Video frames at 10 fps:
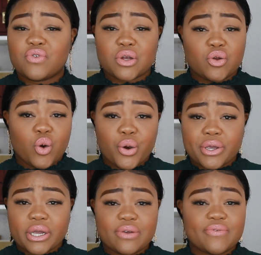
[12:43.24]

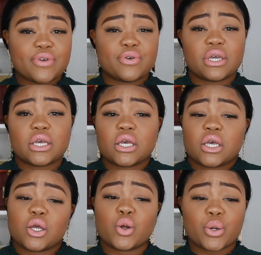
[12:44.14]
Victorian, very,
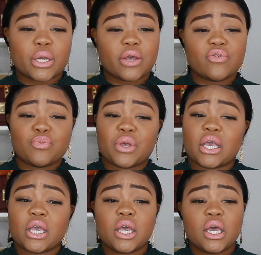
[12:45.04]
you know, it gives
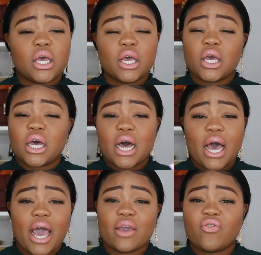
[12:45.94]
me
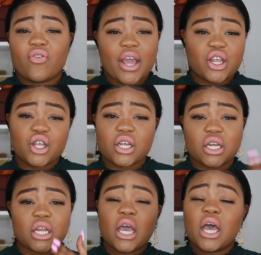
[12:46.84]
high
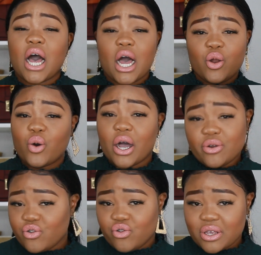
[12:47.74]
fashion, I know
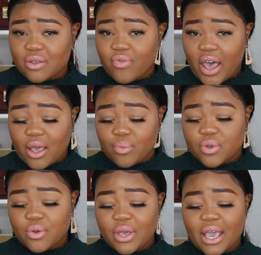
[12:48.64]
how to dress
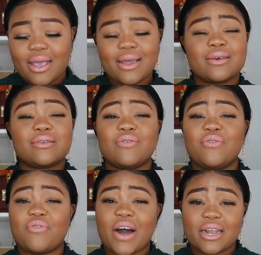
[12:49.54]
vibes, okay? It is
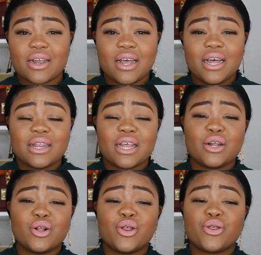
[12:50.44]
fun. The
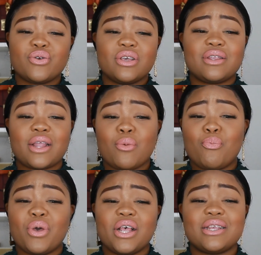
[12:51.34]
little
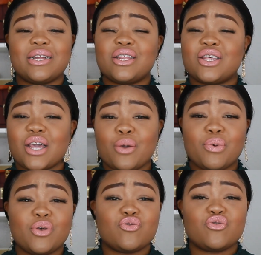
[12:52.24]
three-step peasant
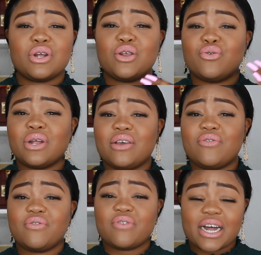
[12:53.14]
shape is really, really
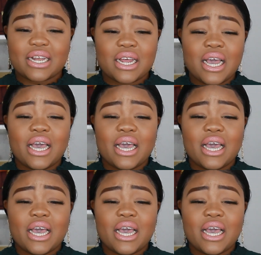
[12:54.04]
fun.